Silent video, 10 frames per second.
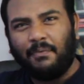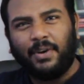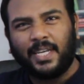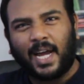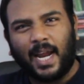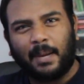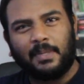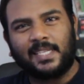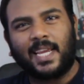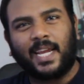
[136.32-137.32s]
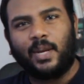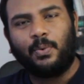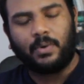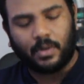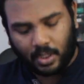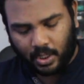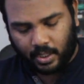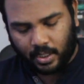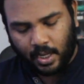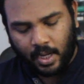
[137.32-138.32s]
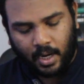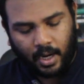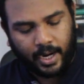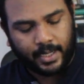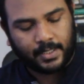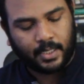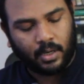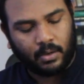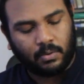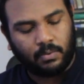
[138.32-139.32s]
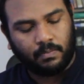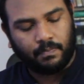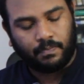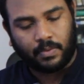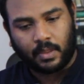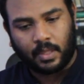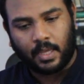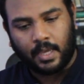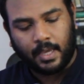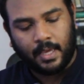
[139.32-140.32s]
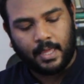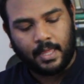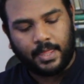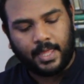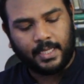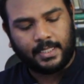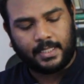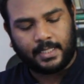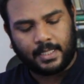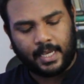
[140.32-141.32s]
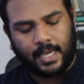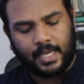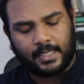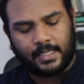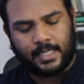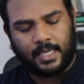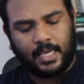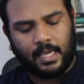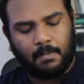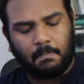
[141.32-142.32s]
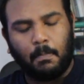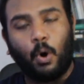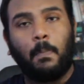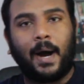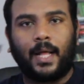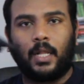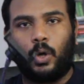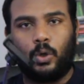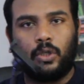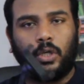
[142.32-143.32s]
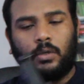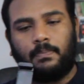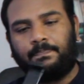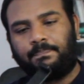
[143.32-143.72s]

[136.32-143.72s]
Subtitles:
Every time. It's like I don't learn. Alright, so this is the mobile holder.